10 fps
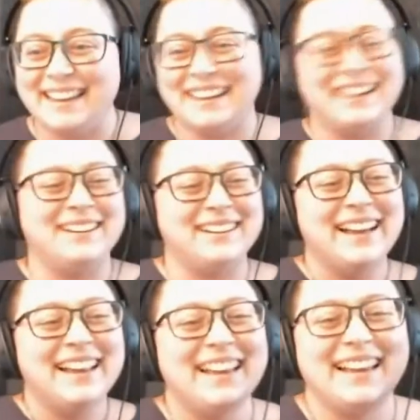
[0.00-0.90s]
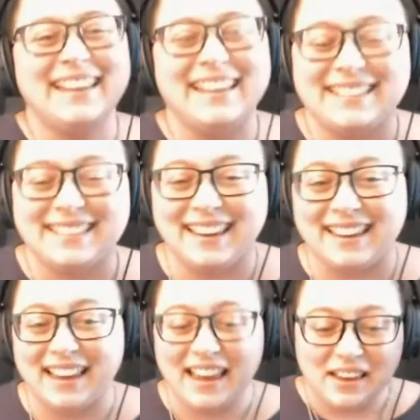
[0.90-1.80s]
you know, and it's
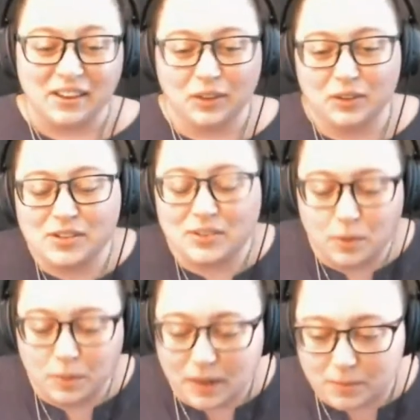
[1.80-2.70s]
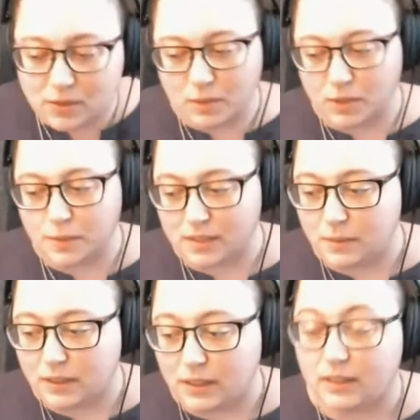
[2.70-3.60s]
like you just open up so much
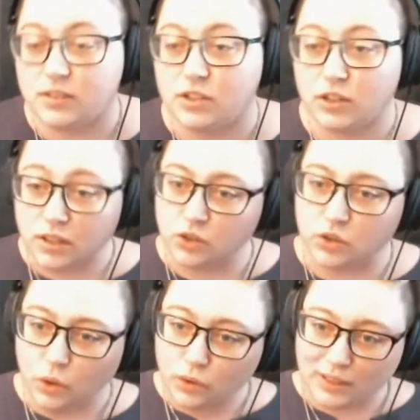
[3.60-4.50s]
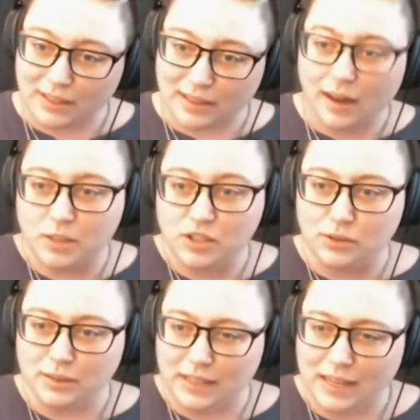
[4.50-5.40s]
possibility because you're controlling how
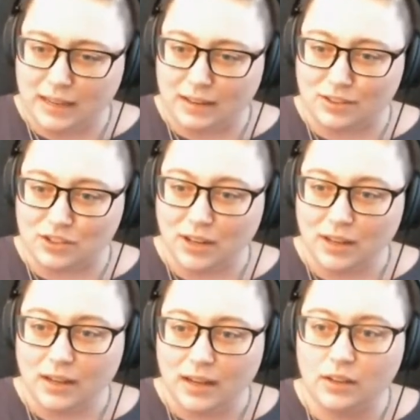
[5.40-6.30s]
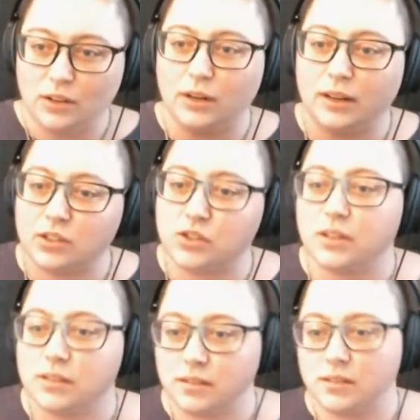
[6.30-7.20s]
much you engage and you don't have to
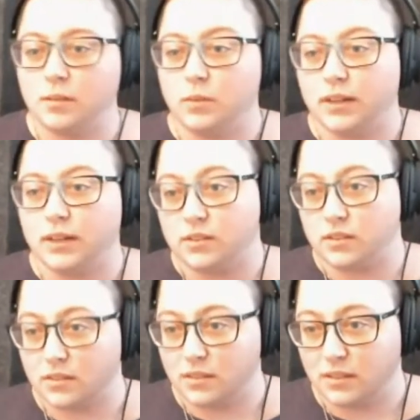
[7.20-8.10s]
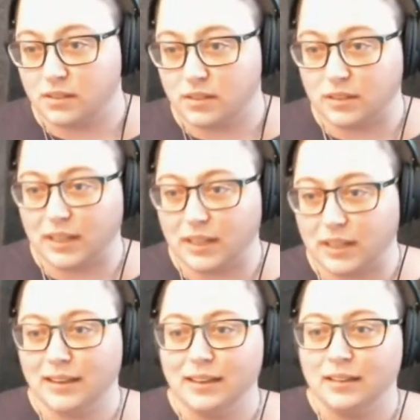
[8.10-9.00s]
trust someone else to
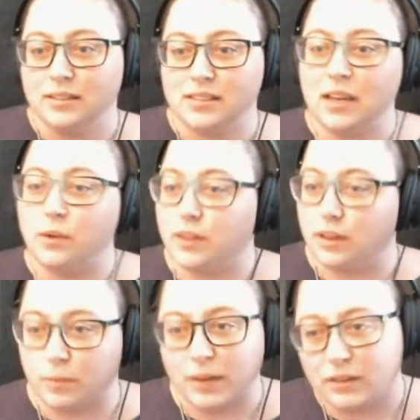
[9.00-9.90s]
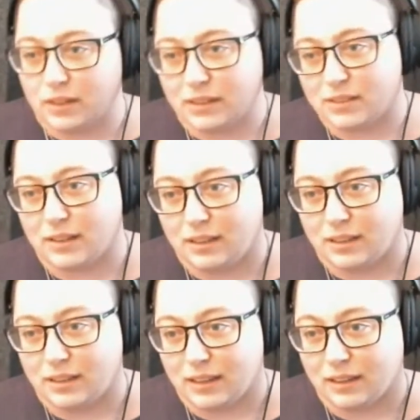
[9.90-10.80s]
like stay within your boundaries or
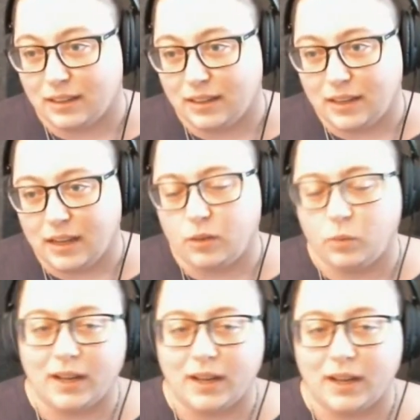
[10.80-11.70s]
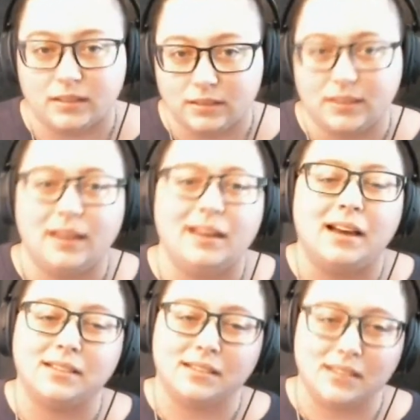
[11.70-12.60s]
anything. And while
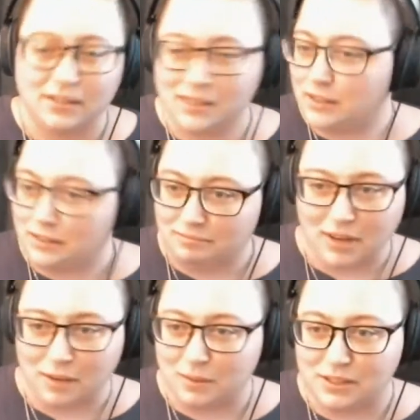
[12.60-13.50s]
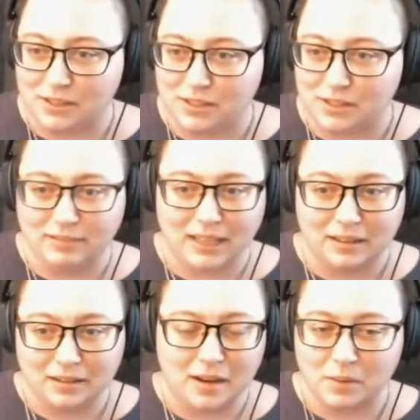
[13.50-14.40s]
as a safety RPG
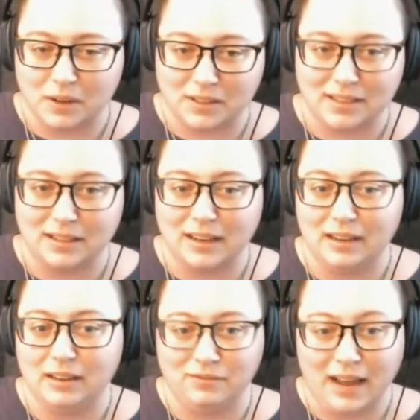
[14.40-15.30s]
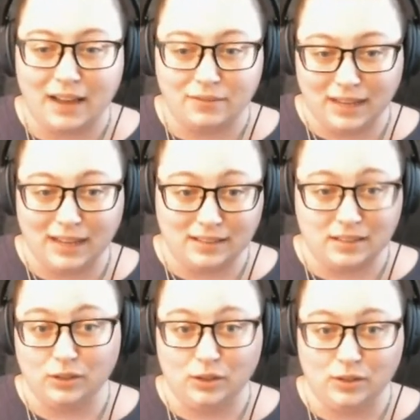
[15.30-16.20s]
like kind of person, I
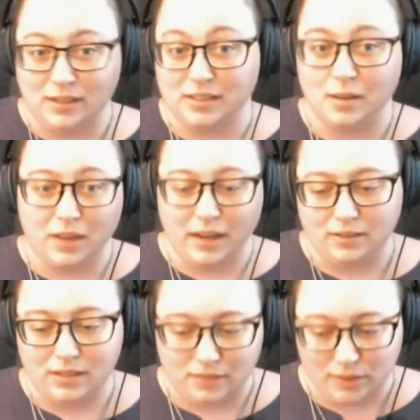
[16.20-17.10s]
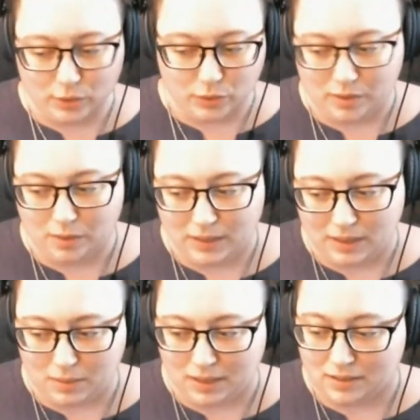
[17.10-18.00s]
advocate still using some kind of safety tools when you're
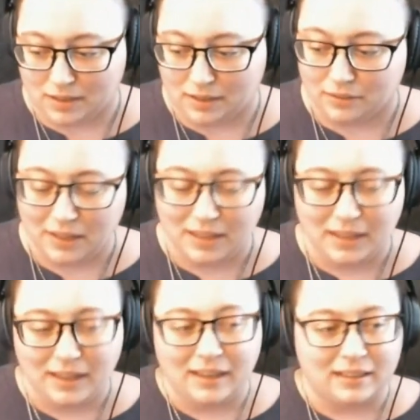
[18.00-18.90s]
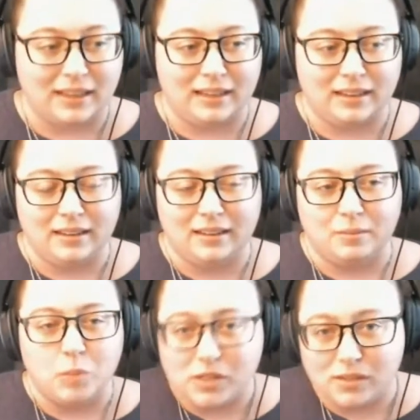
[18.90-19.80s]
playing by yourself. Like
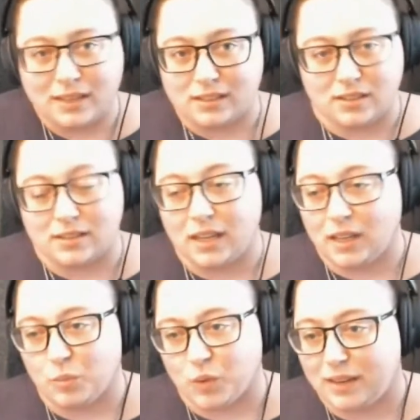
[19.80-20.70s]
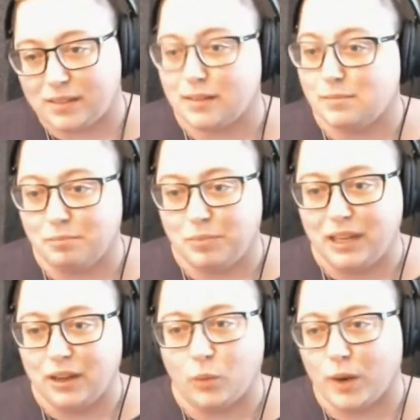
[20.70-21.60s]
most of that's just taking breaks and
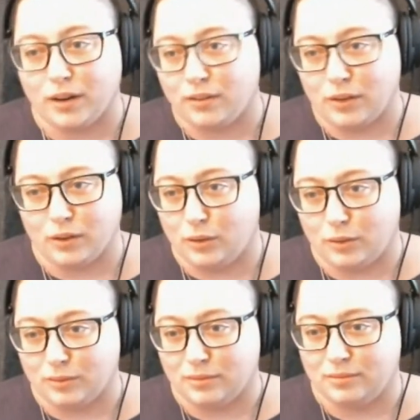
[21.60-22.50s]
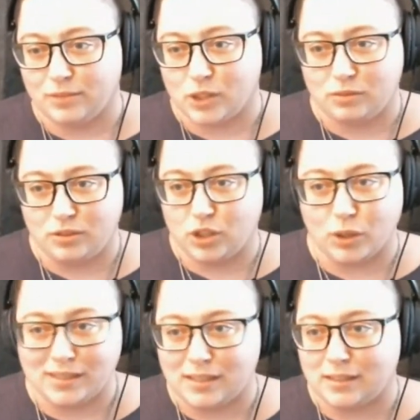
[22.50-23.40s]
being aware of your own
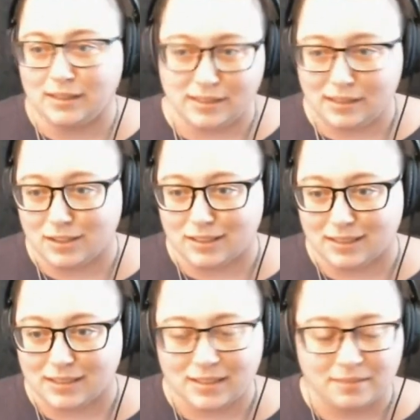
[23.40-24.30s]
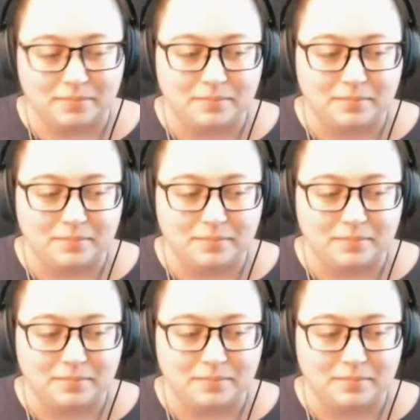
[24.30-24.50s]
choices and decisions.